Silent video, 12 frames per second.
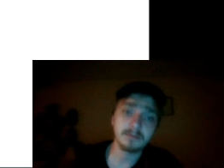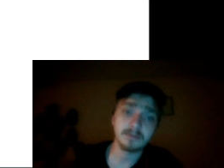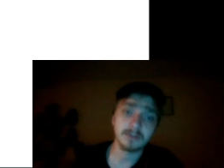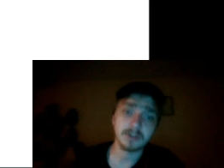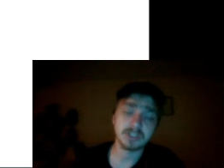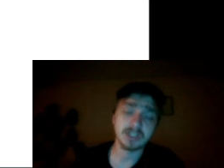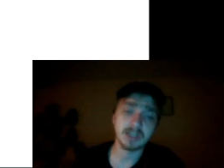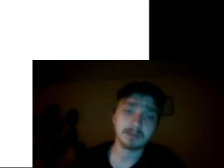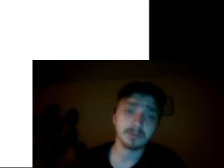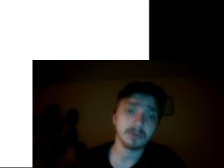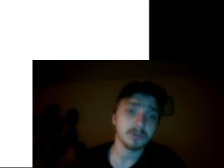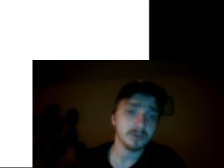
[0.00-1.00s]
For
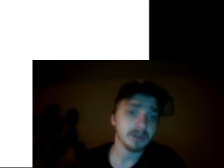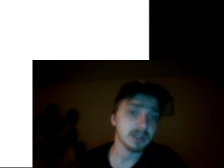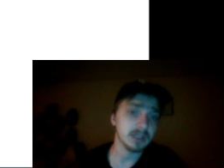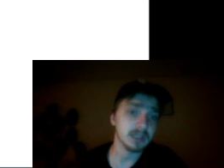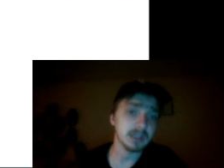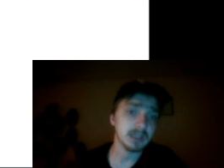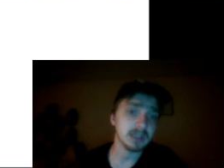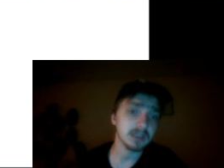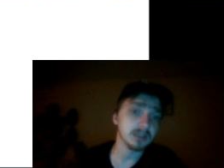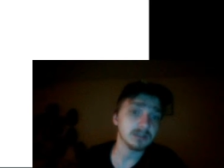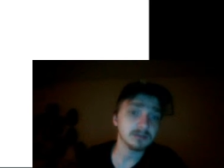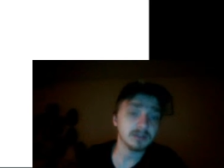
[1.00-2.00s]
example,
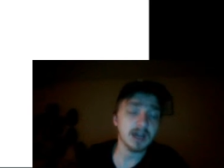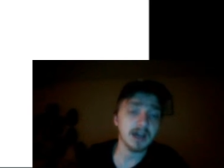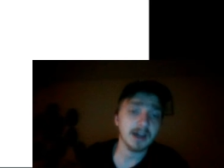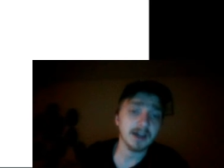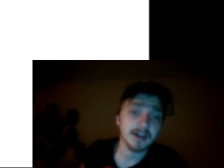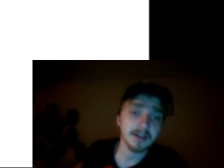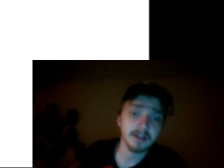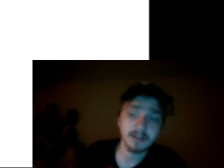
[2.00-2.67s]
the uh,